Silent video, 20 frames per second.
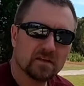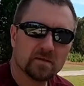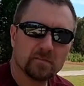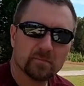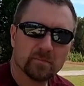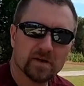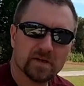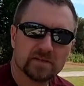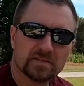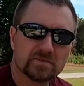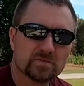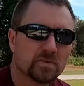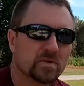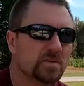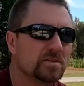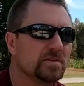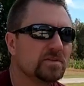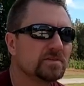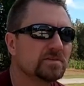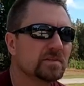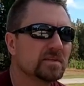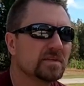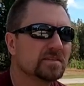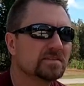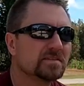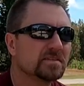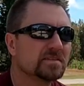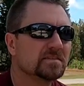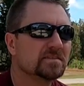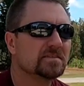you might as well use it
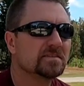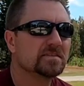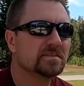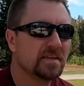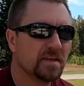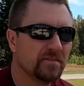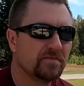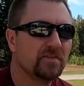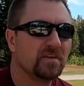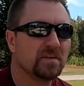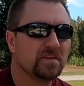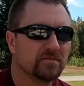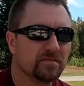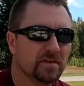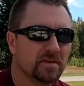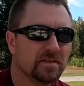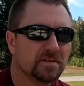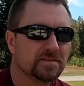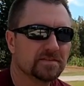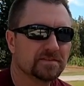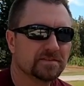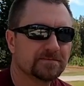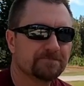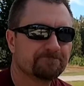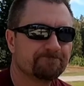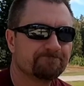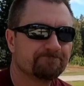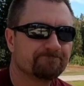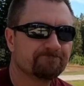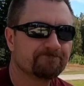as a safety device,
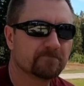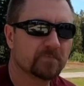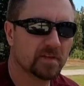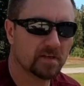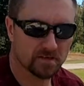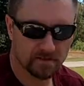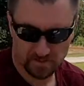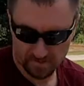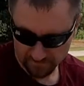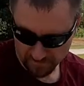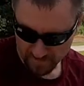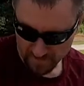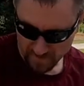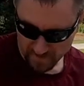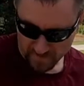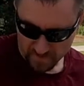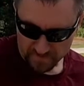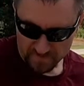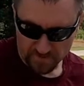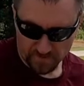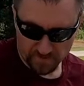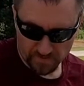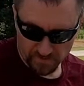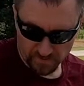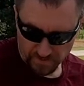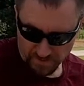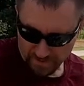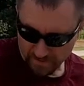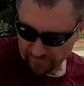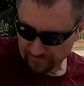all right?
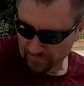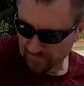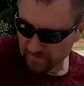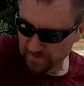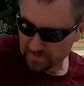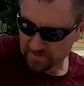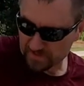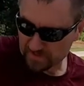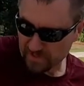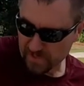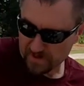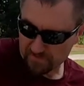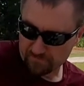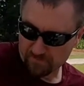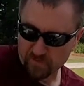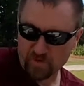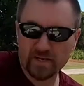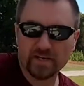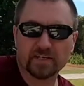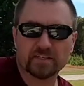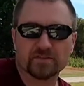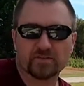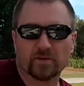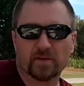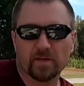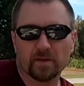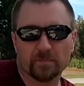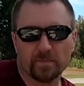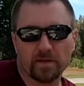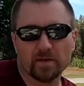So if this strap breaks
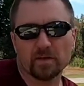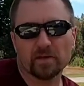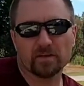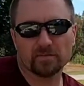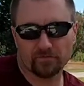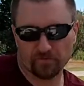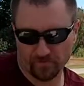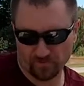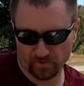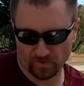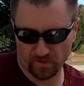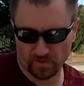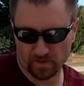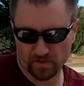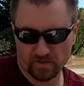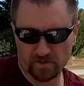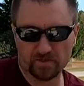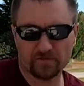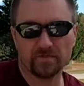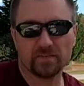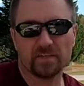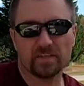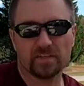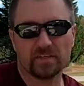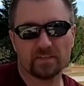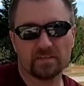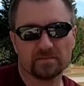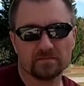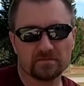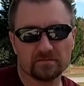right up here in front of
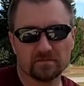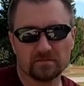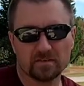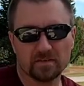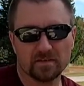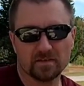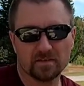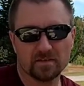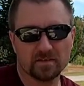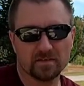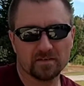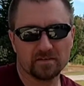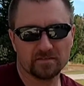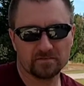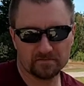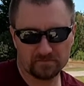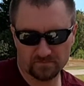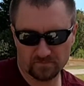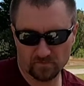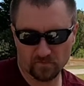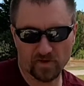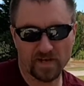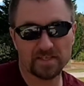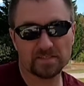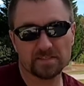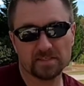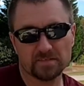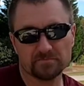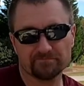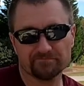the uh,
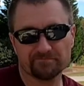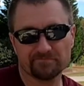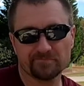ratchet,